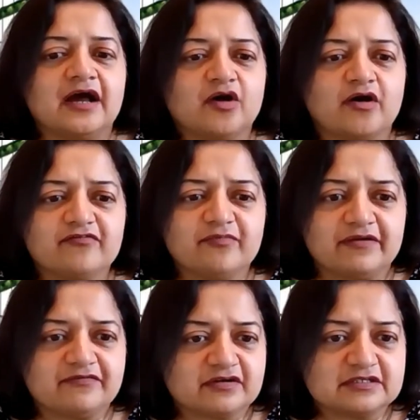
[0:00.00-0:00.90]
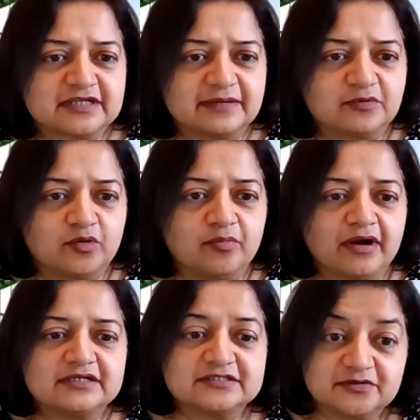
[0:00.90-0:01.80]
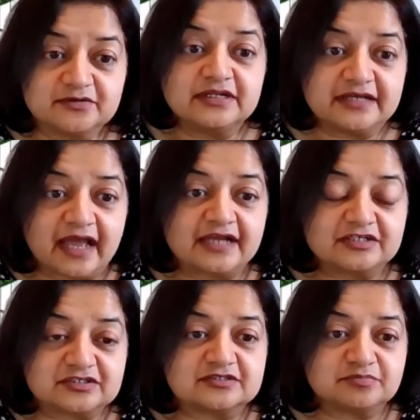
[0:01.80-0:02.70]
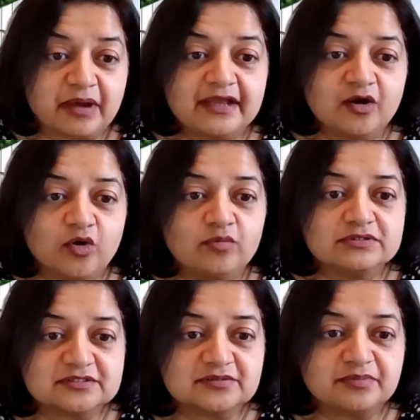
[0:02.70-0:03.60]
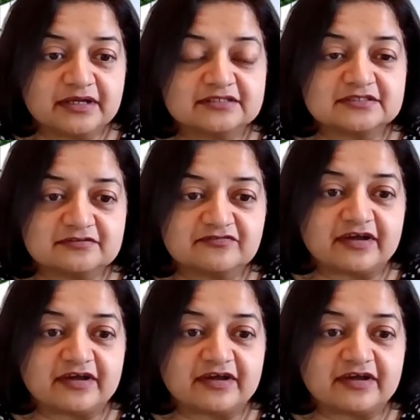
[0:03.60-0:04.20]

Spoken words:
A lot of my first time home buyers are really anxious. Buying a home is the biggest